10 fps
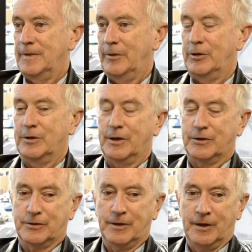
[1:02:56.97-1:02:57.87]
I mean,
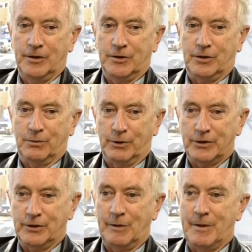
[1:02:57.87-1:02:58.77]
the
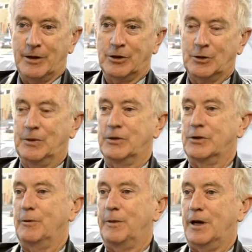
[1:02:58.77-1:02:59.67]
reason humanity's been
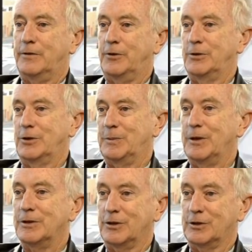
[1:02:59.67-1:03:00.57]
so powerful as a
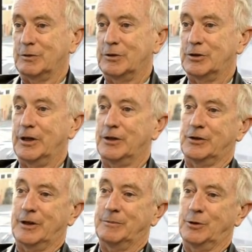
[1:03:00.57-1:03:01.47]
species is we share the
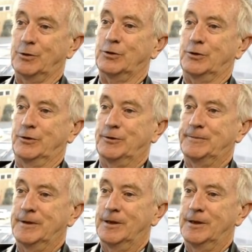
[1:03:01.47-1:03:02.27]
same delusions.